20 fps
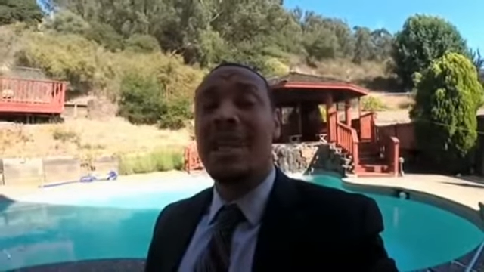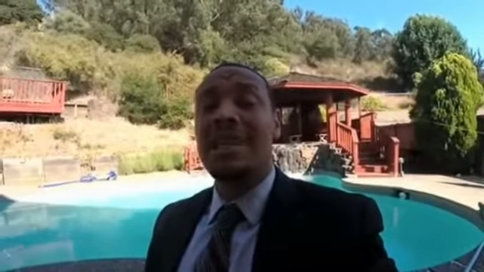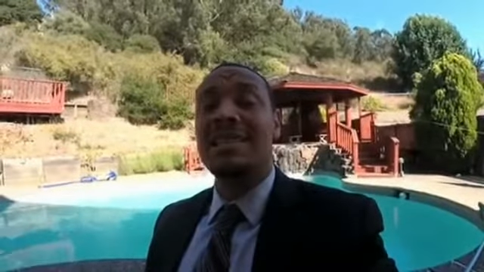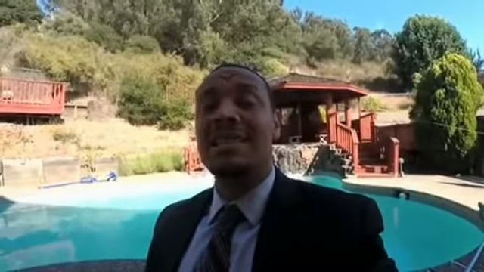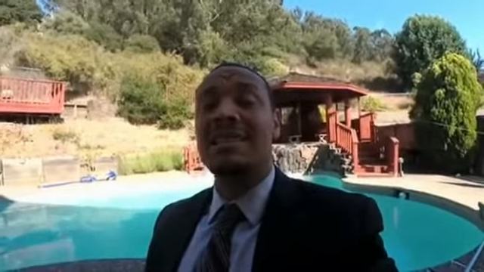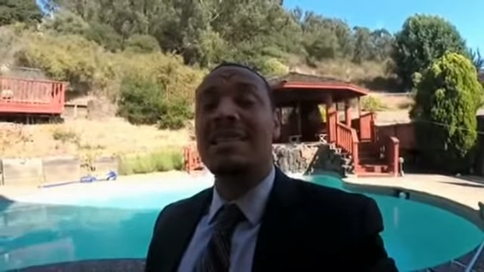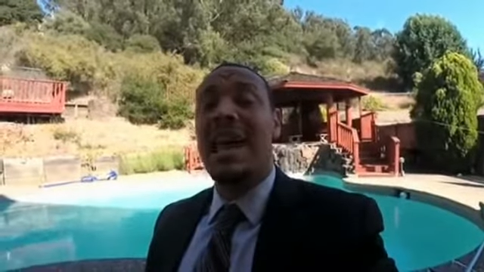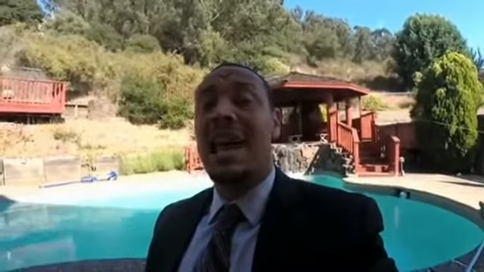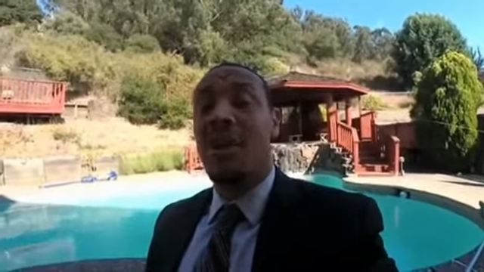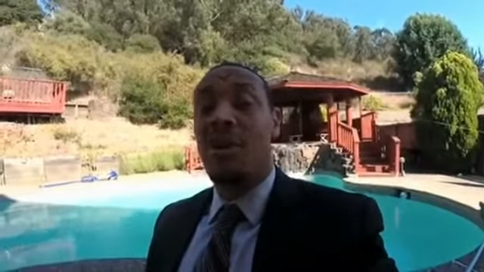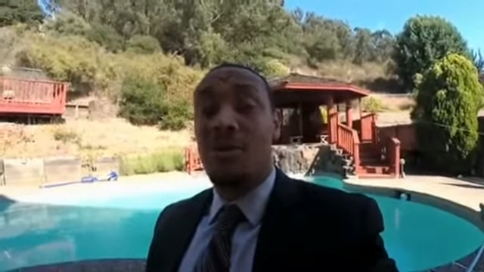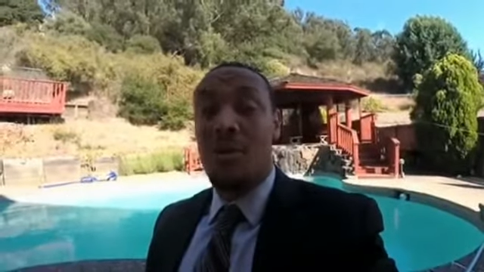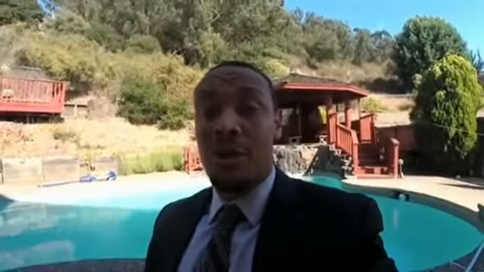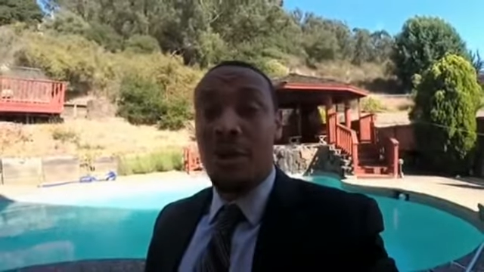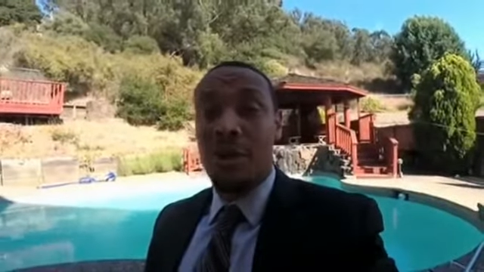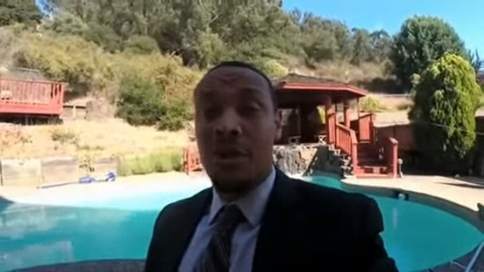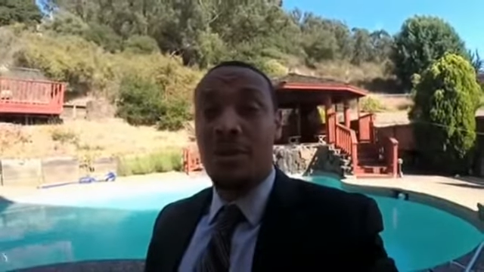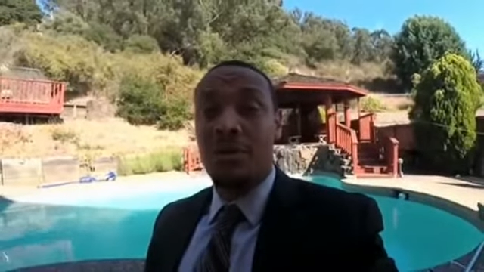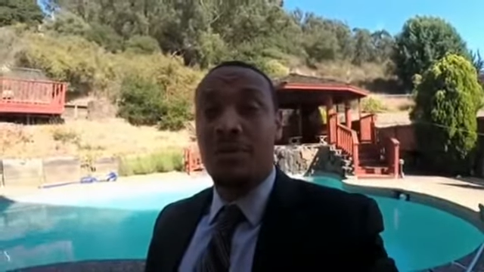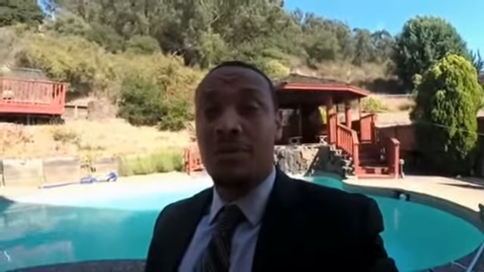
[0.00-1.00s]
in
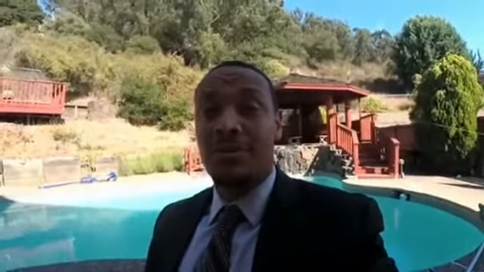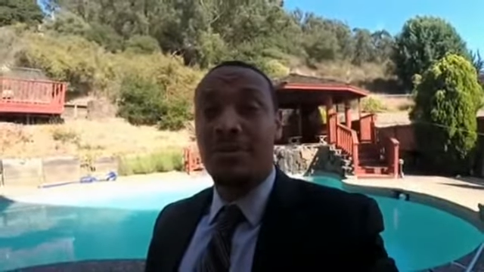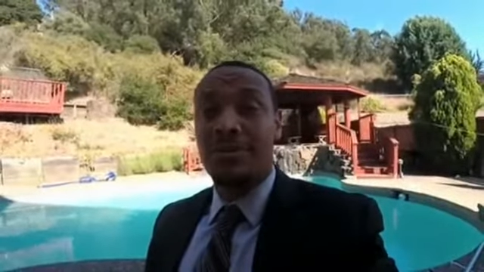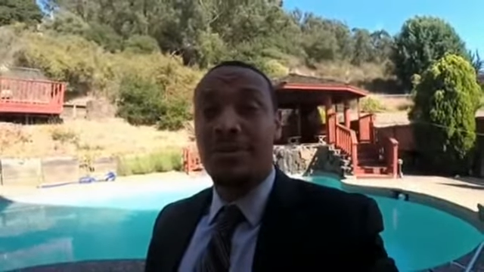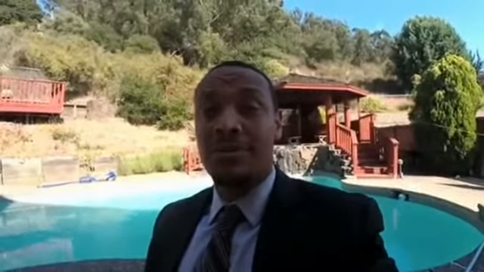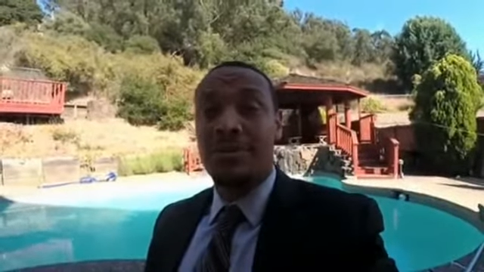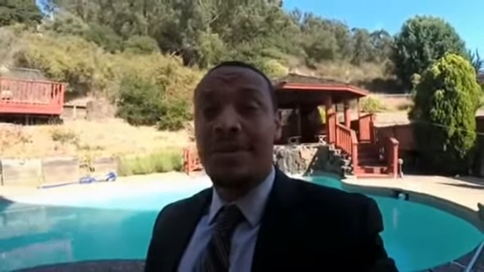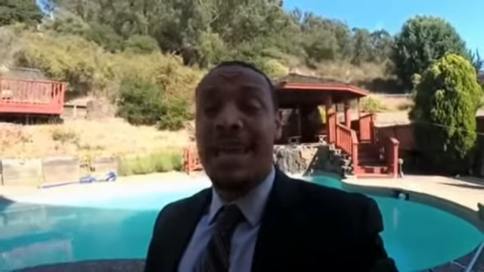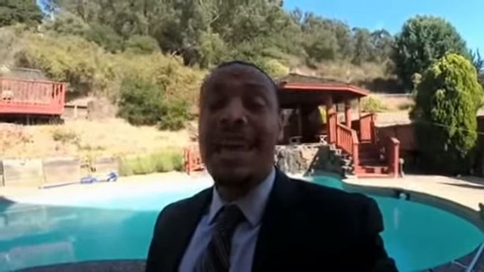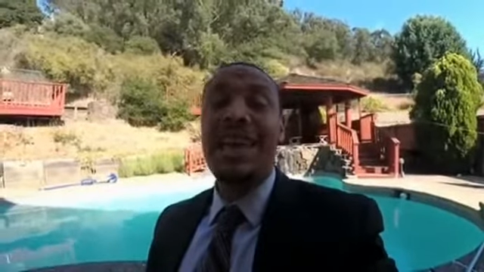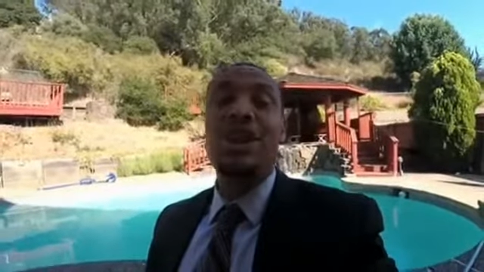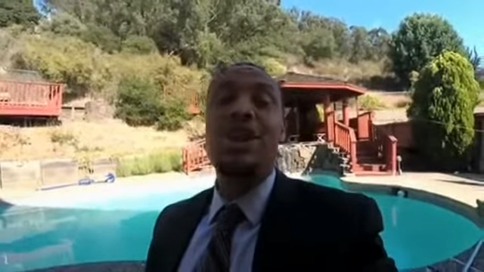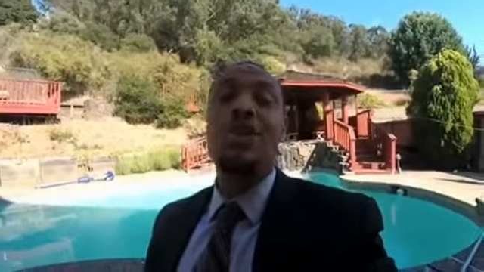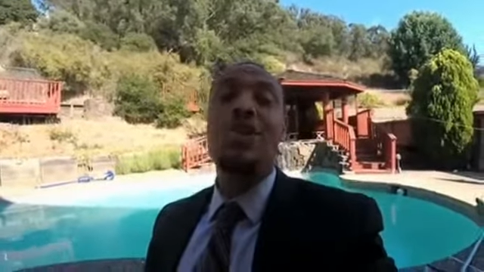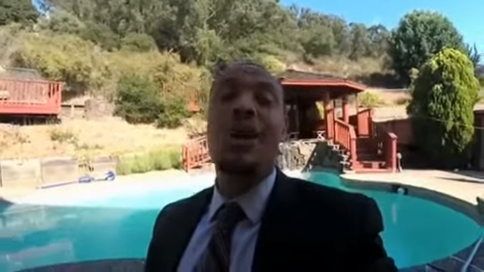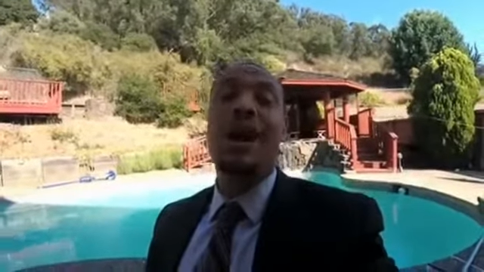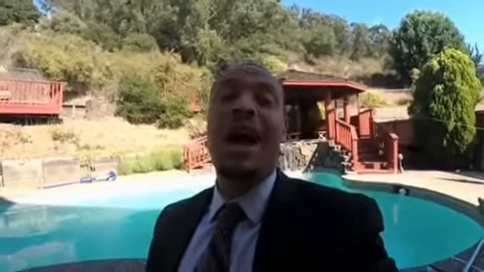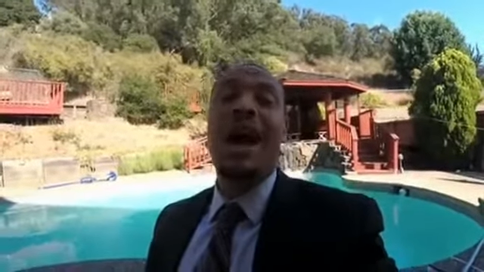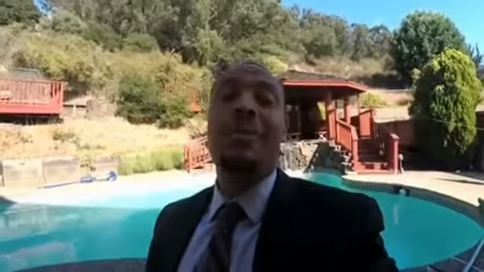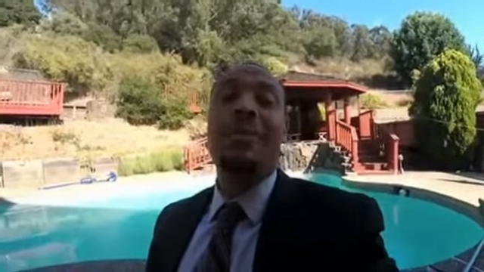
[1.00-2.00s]
Sacramento. Thank
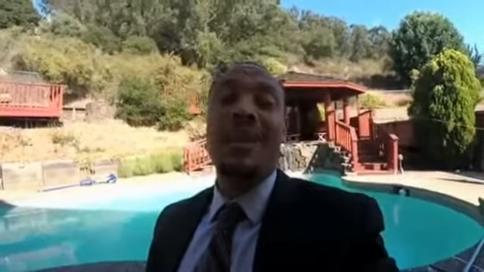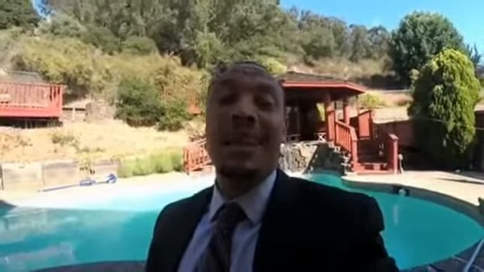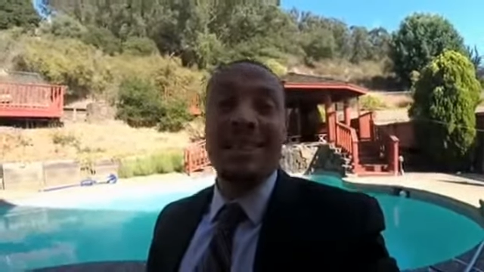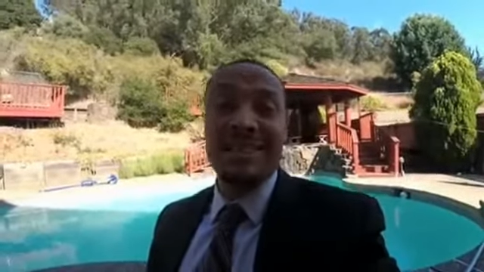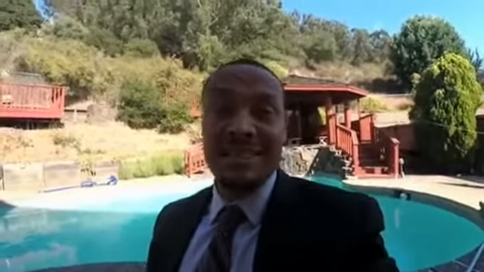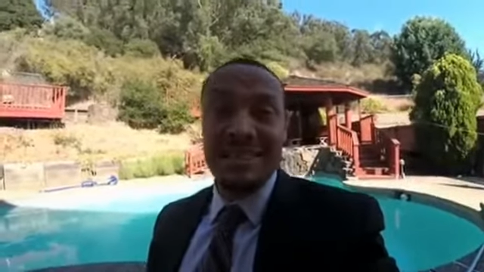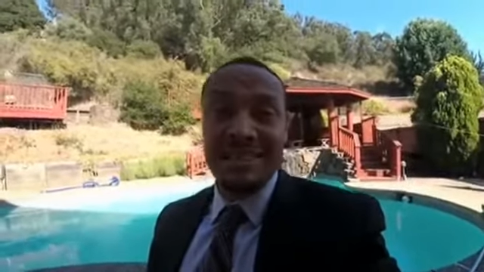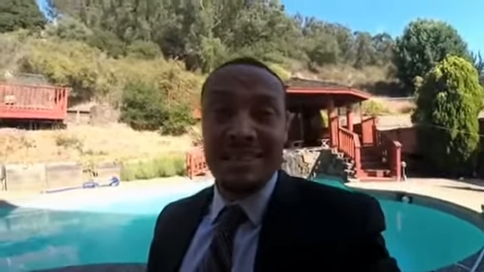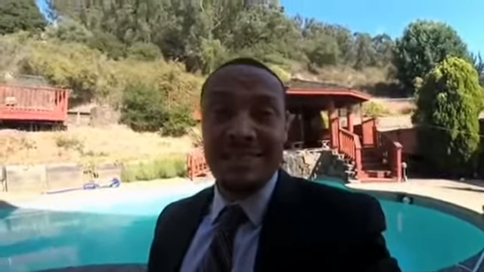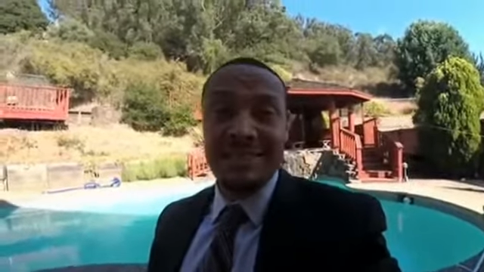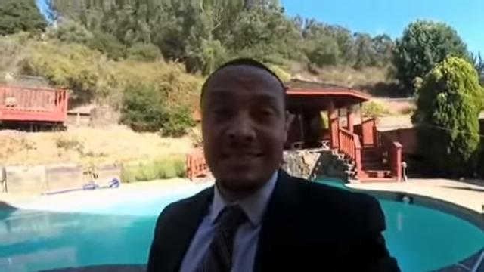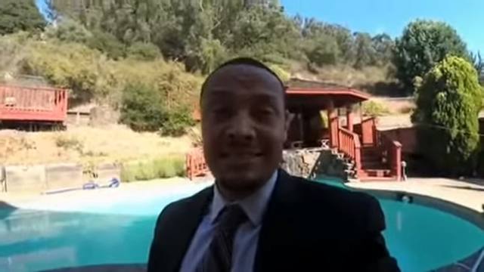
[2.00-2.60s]
you and God bless.